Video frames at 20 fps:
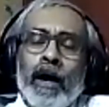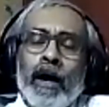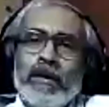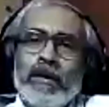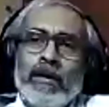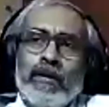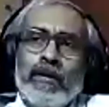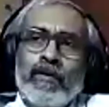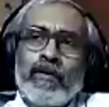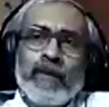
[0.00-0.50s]

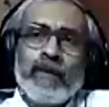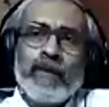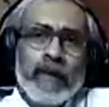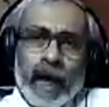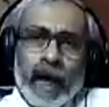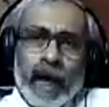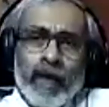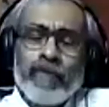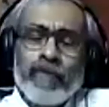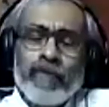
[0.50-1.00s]
over none of
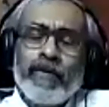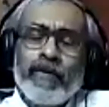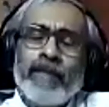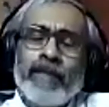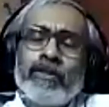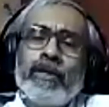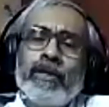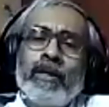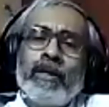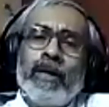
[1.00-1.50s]
which
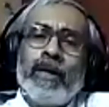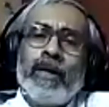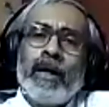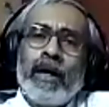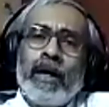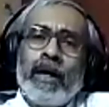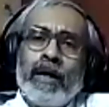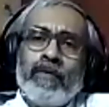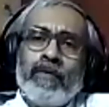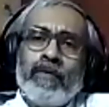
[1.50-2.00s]
uh,
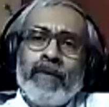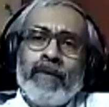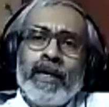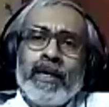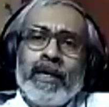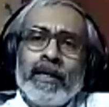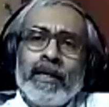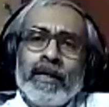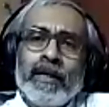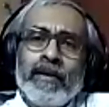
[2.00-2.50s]
we
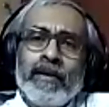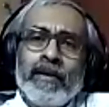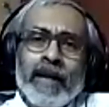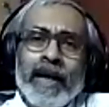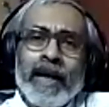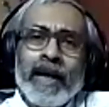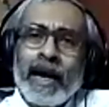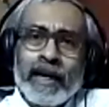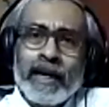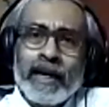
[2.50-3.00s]
really had
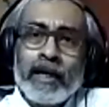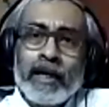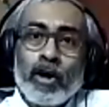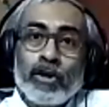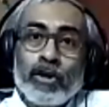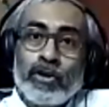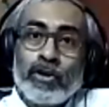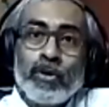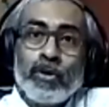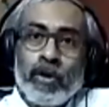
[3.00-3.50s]
any
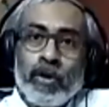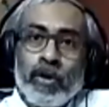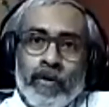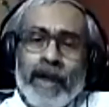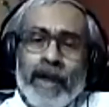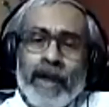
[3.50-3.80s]
control, right?